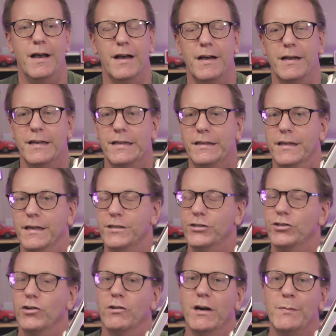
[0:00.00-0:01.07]
Uh, it
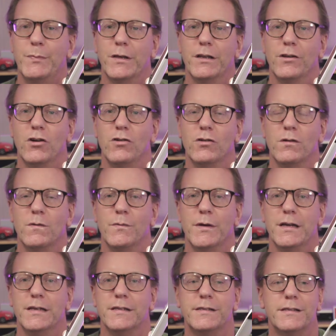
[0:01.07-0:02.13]
does show up in
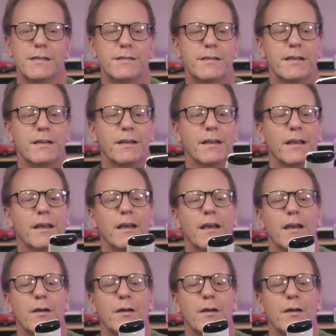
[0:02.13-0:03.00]
Home Assistant,